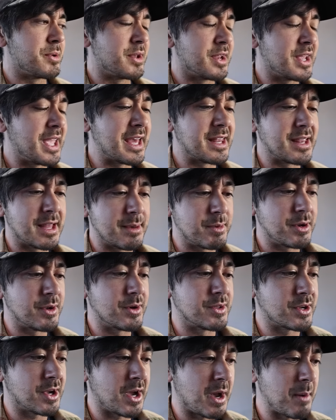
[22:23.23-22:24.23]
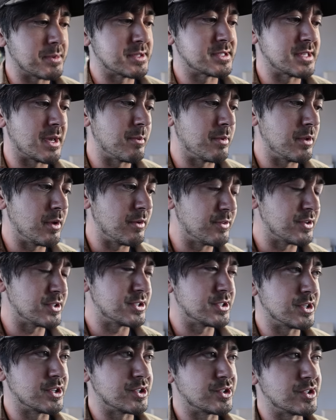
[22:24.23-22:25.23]
But again, let me know in the comments down below if you're
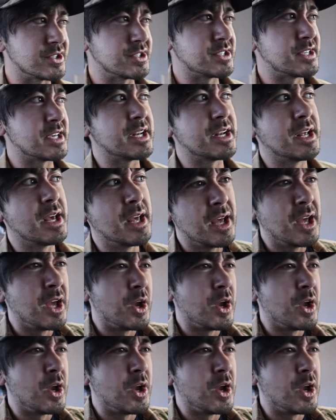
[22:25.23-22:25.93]
still interested,